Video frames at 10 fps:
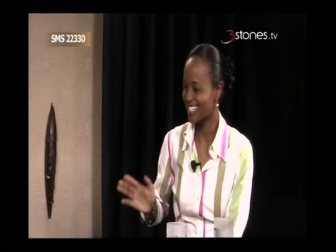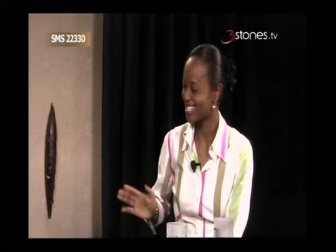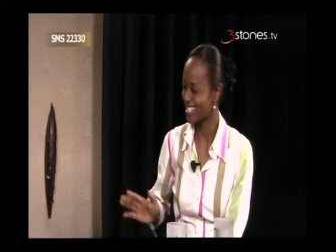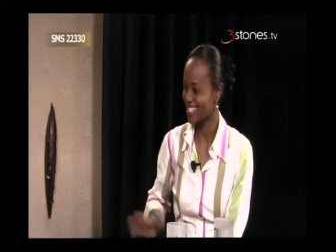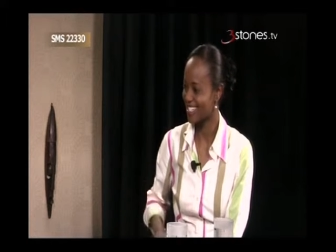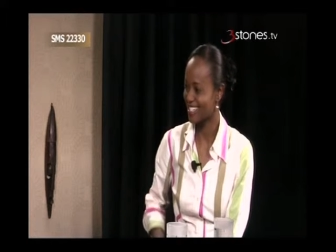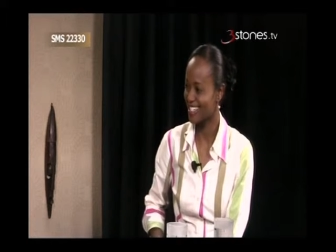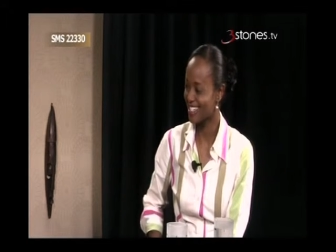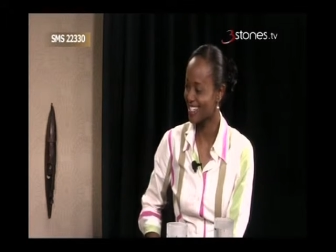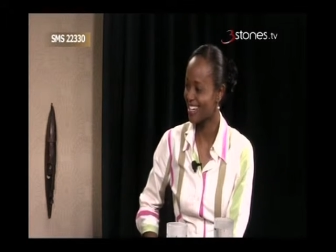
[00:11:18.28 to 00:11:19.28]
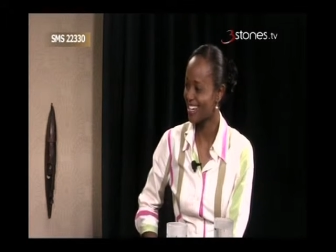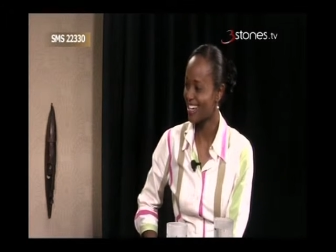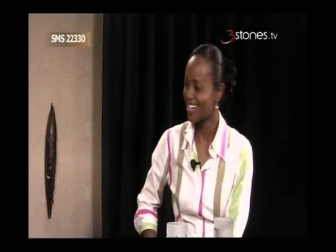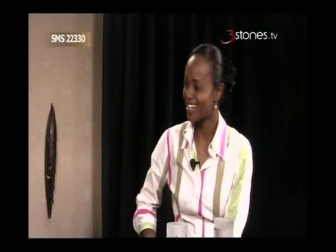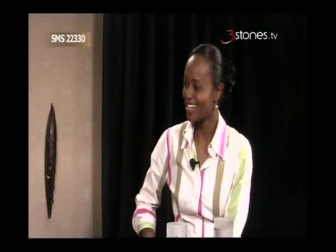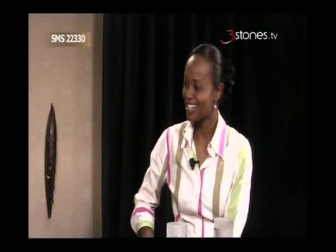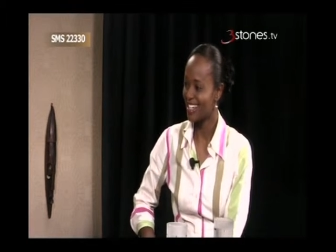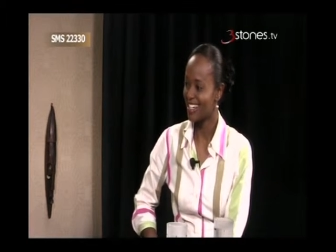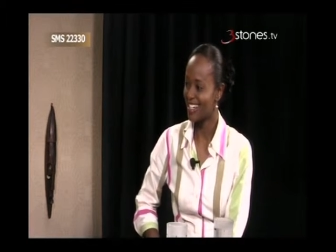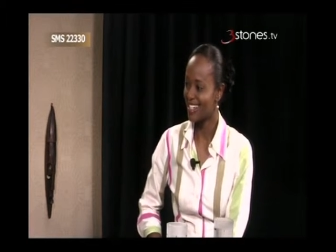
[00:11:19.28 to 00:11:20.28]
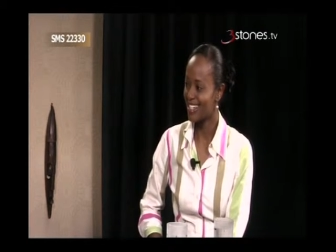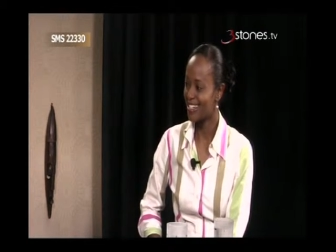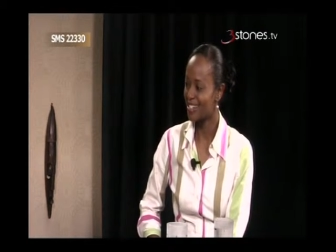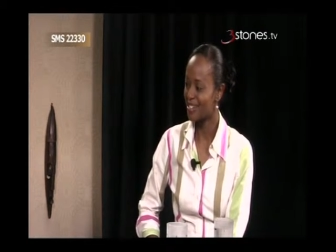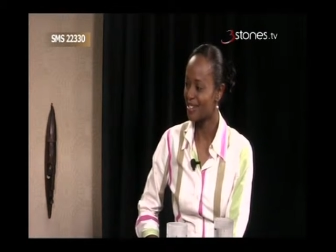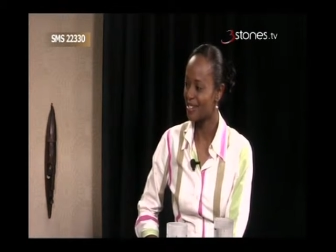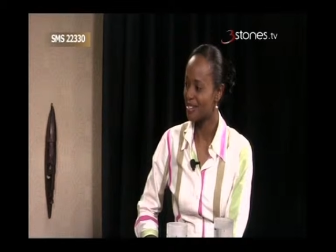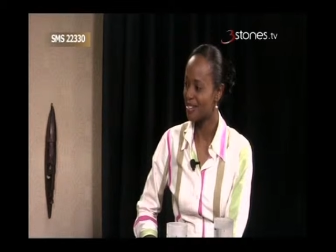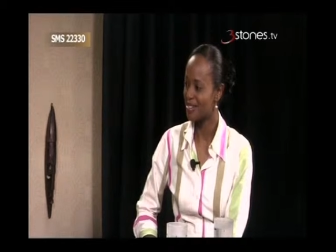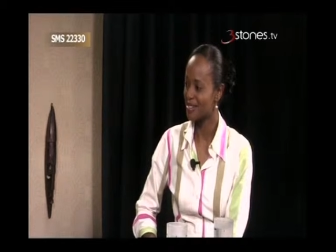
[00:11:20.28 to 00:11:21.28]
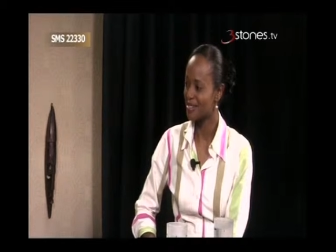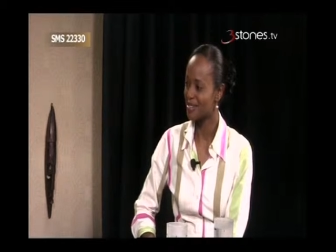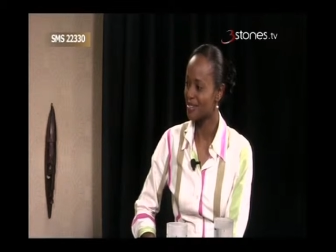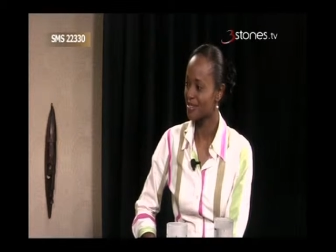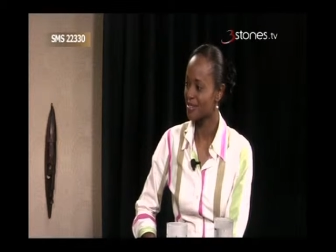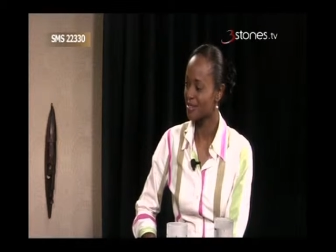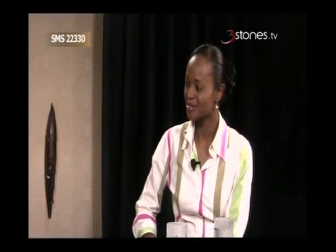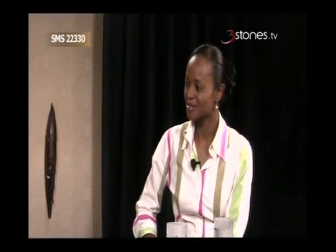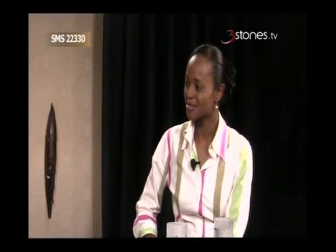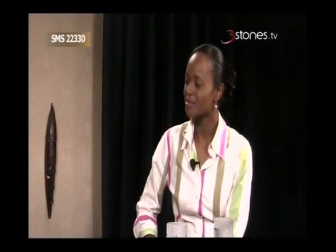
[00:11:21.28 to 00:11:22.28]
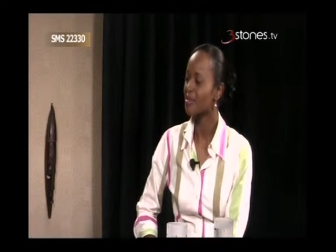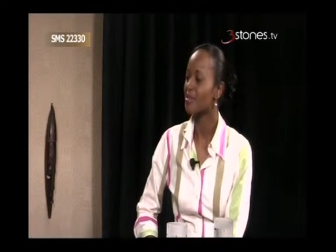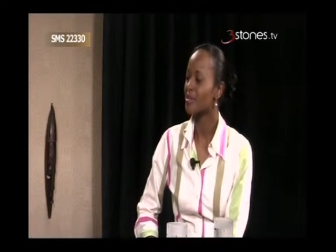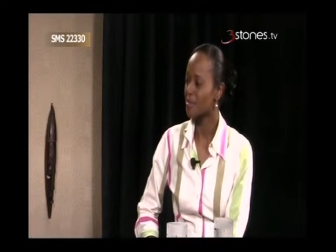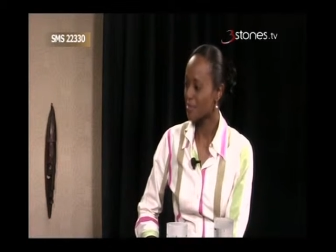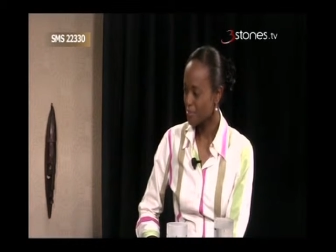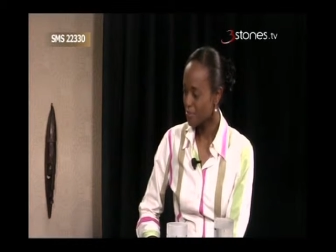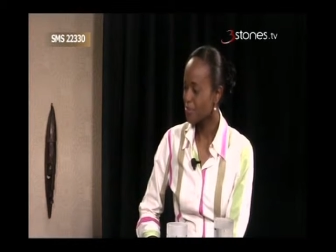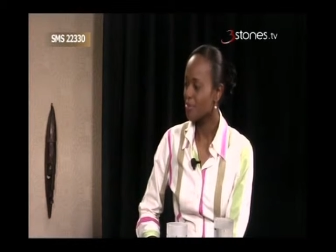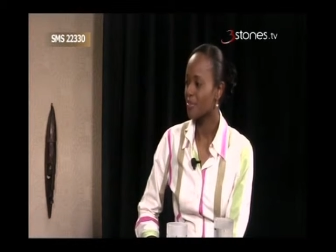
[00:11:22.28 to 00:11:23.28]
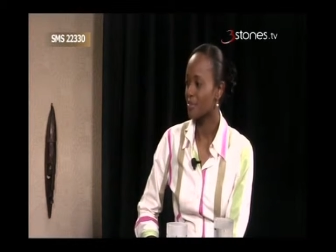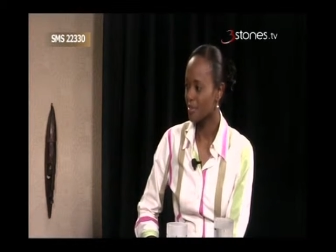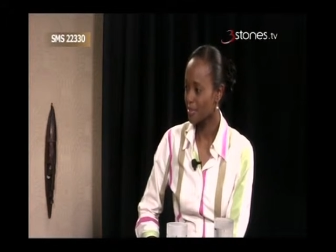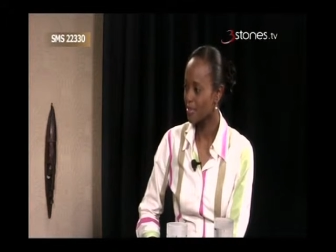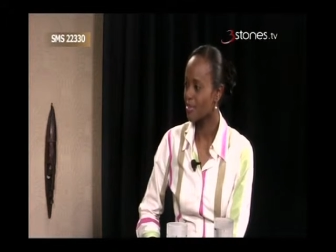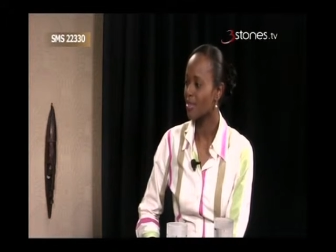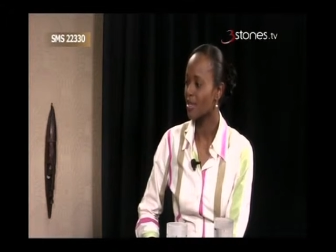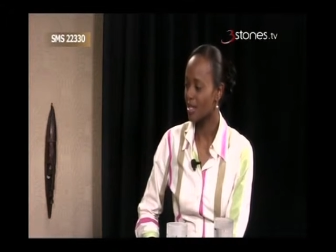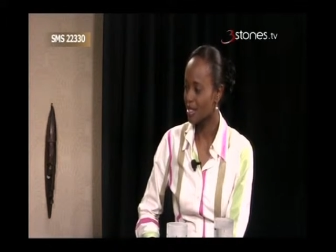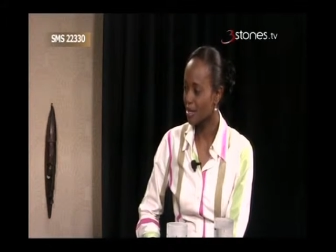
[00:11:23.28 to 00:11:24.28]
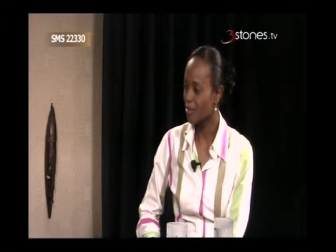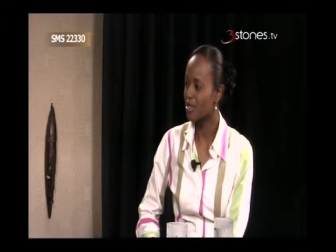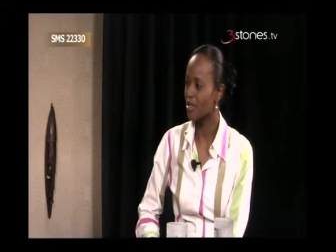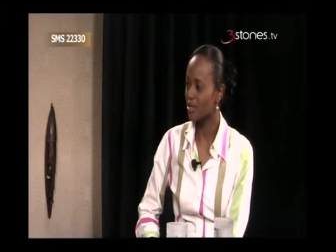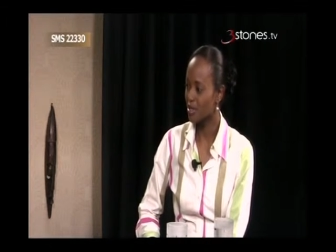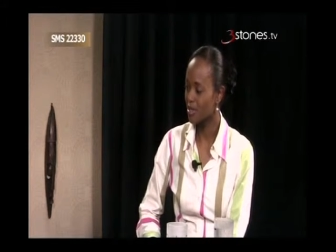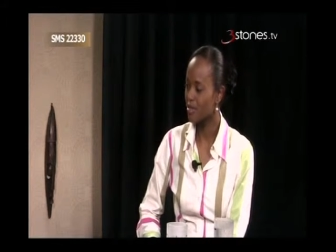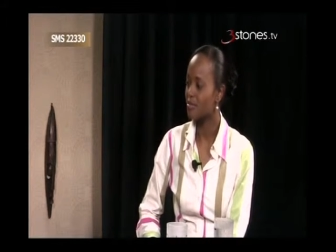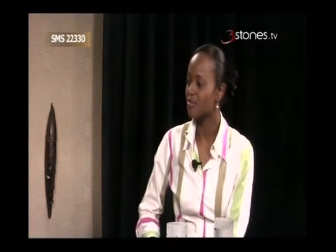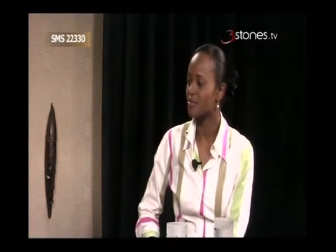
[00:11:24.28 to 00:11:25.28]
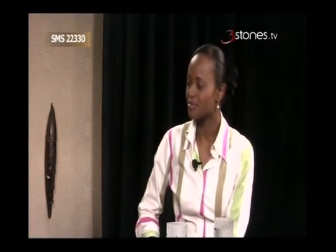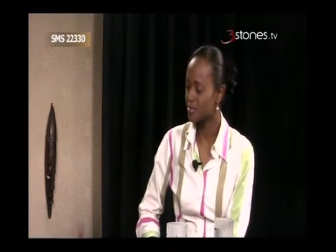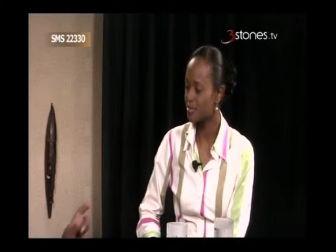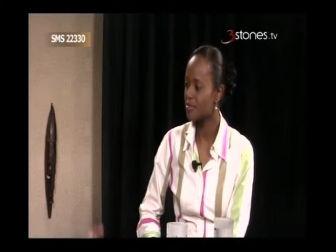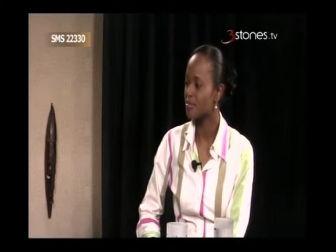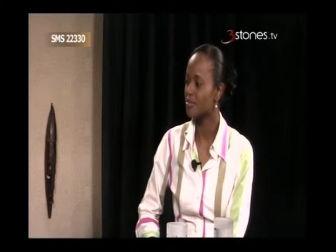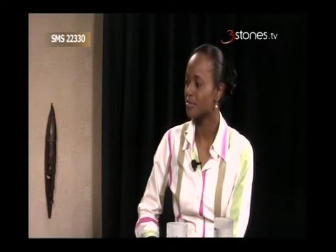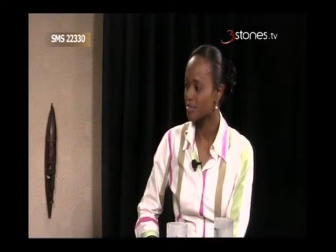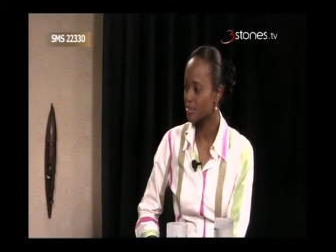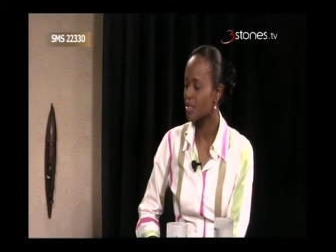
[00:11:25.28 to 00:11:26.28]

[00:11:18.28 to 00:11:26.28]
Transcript: Yeah. So, and then salt has sodium. It has sodium. It has iodine. It has also iodine.